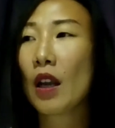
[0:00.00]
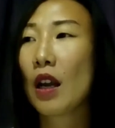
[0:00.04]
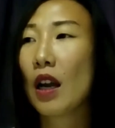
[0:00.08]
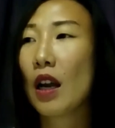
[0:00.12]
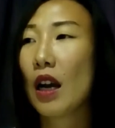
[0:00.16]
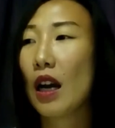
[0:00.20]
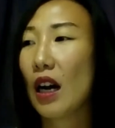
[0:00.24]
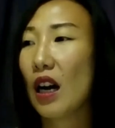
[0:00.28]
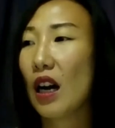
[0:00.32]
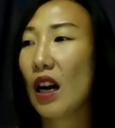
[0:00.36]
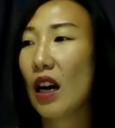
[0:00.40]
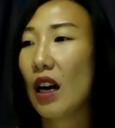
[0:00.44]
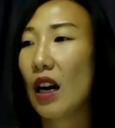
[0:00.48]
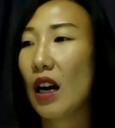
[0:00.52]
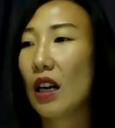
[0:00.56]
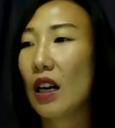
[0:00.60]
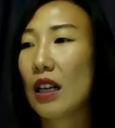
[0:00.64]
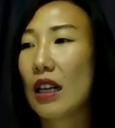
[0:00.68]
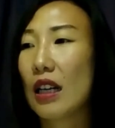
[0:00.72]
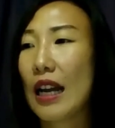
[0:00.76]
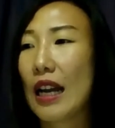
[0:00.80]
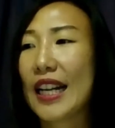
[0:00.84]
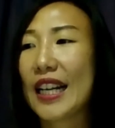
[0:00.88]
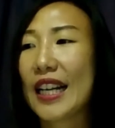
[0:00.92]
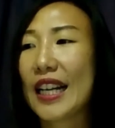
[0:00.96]

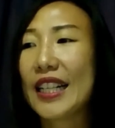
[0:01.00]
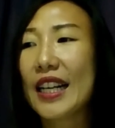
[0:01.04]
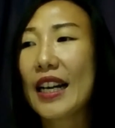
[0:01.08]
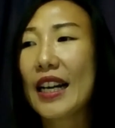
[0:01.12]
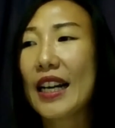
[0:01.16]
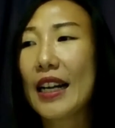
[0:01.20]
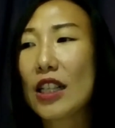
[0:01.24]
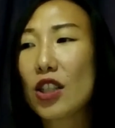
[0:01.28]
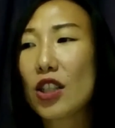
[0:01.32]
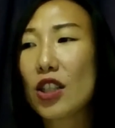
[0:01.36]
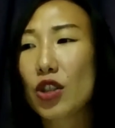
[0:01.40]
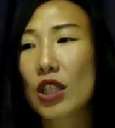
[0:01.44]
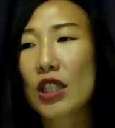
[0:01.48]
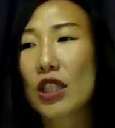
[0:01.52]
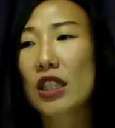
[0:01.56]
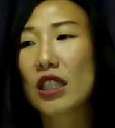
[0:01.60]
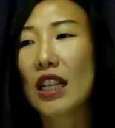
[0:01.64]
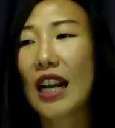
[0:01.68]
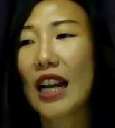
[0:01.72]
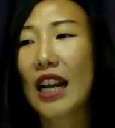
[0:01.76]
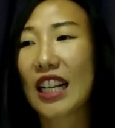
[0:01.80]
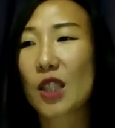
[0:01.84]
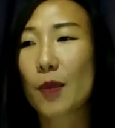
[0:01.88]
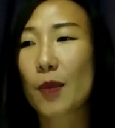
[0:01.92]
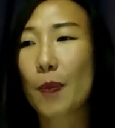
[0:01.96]
Another
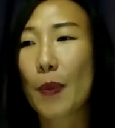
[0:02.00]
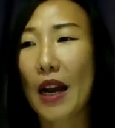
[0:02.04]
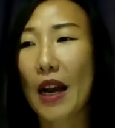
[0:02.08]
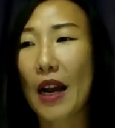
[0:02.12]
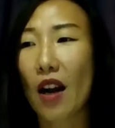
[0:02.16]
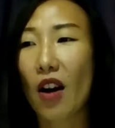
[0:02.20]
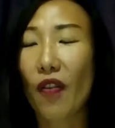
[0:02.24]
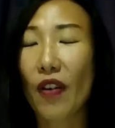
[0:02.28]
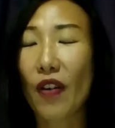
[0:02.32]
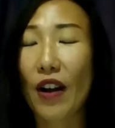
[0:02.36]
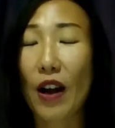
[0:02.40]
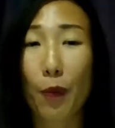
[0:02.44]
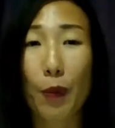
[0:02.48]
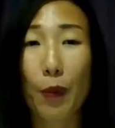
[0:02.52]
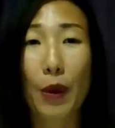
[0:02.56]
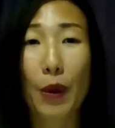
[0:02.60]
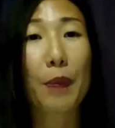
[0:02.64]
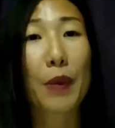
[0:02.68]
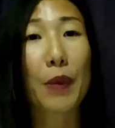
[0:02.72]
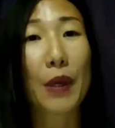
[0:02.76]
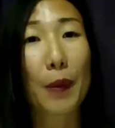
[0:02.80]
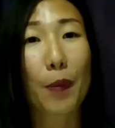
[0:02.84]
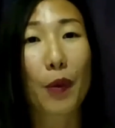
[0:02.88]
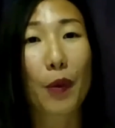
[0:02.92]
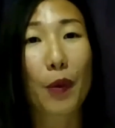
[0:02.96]
interesting aspect of helping
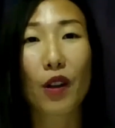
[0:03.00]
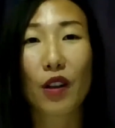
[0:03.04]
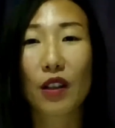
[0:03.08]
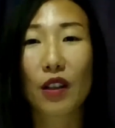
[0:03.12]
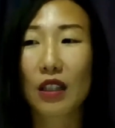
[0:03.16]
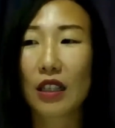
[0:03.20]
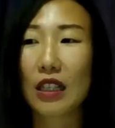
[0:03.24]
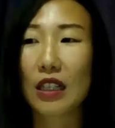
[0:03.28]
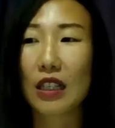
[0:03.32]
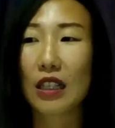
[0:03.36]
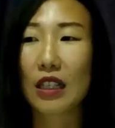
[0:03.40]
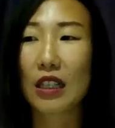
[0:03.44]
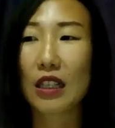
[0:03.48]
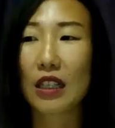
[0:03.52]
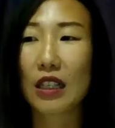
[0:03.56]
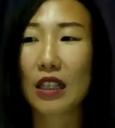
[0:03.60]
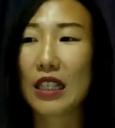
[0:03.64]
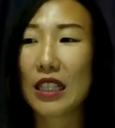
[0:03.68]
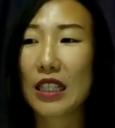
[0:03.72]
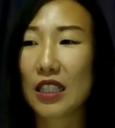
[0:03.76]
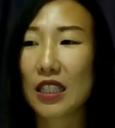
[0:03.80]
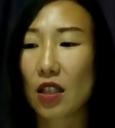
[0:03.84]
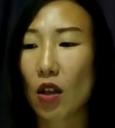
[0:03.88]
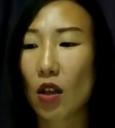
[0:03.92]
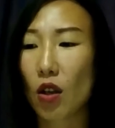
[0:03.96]
people is
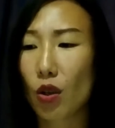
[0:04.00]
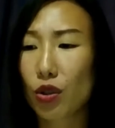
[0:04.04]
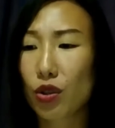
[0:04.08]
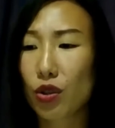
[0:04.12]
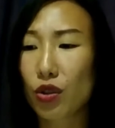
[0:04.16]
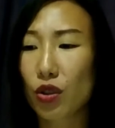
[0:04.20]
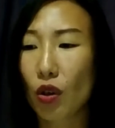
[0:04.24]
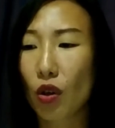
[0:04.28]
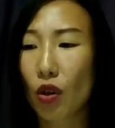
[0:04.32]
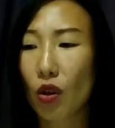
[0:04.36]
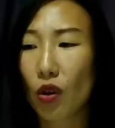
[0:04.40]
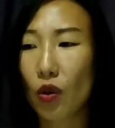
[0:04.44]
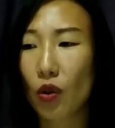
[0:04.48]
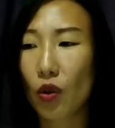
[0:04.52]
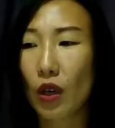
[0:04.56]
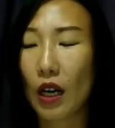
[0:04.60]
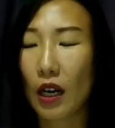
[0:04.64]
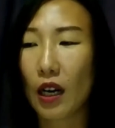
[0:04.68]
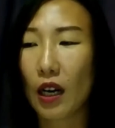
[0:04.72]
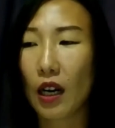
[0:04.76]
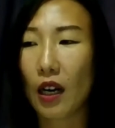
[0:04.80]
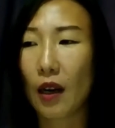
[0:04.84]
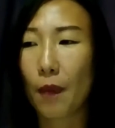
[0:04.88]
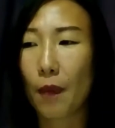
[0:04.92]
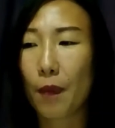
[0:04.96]
also
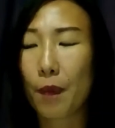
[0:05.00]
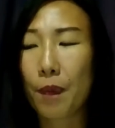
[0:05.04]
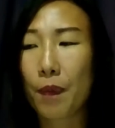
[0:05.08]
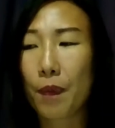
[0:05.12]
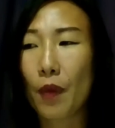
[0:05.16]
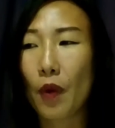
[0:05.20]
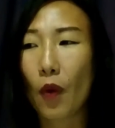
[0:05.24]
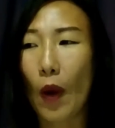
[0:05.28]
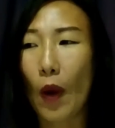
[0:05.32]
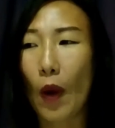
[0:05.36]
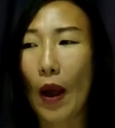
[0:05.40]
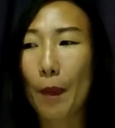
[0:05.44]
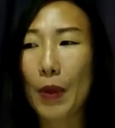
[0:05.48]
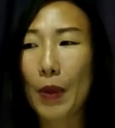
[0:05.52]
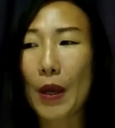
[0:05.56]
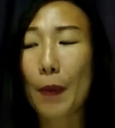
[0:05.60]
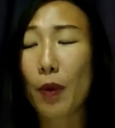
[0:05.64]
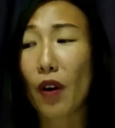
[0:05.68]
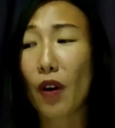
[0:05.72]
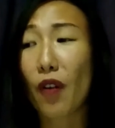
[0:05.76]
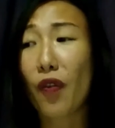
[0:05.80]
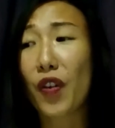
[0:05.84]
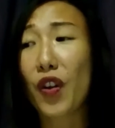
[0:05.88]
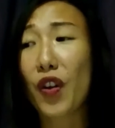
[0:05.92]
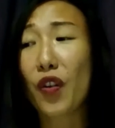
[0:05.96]
when people
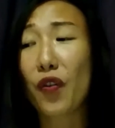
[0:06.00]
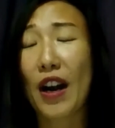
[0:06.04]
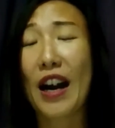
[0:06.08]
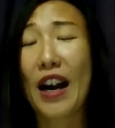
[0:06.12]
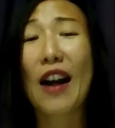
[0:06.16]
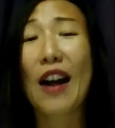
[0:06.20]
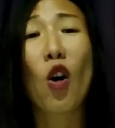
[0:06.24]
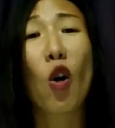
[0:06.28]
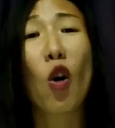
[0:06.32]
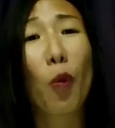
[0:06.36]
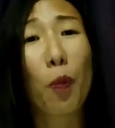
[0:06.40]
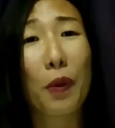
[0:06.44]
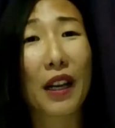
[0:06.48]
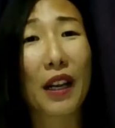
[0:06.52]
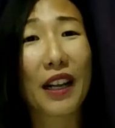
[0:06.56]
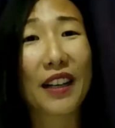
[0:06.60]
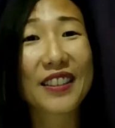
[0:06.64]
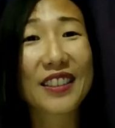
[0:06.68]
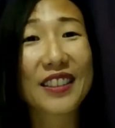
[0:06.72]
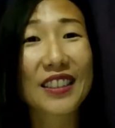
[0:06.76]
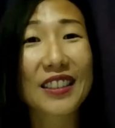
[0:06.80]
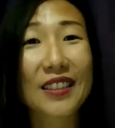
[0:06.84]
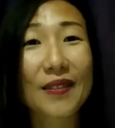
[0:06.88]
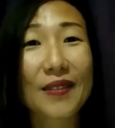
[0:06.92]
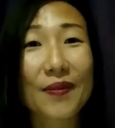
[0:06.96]
feel very hopeless,
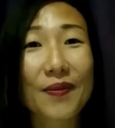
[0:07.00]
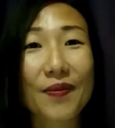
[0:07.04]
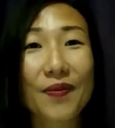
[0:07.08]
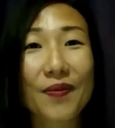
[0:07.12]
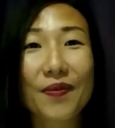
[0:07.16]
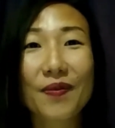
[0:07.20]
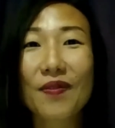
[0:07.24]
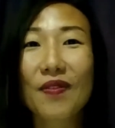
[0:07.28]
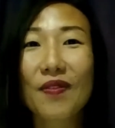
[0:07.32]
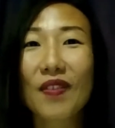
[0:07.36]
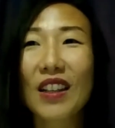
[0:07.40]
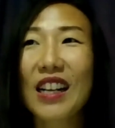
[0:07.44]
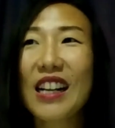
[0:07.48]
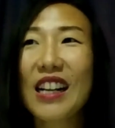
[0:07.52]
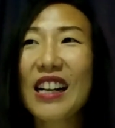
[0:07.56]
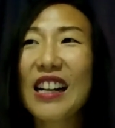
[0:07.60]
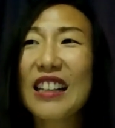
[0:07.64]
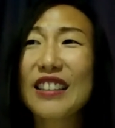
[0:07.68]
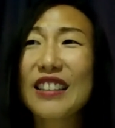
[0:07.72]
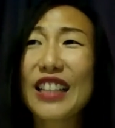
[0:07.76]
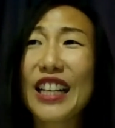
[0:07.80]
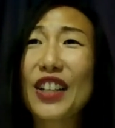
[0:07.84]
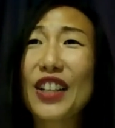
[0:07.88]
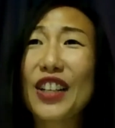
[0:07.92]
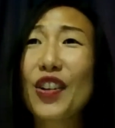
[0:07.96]

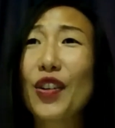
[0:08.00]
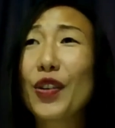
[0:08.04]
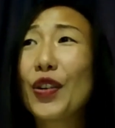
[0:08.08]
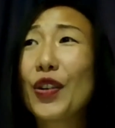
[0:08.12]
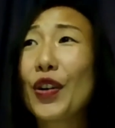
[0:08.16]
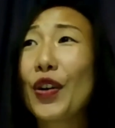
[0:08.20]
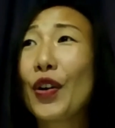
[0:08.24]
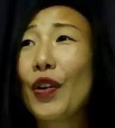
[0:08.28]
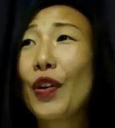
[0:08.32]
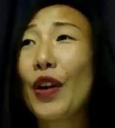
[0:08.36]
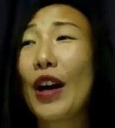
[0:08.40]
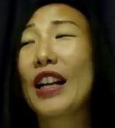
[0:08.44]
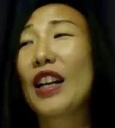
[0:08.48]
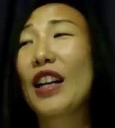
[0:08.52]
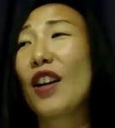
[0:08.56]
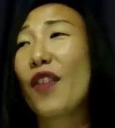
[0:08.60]
they don't know and they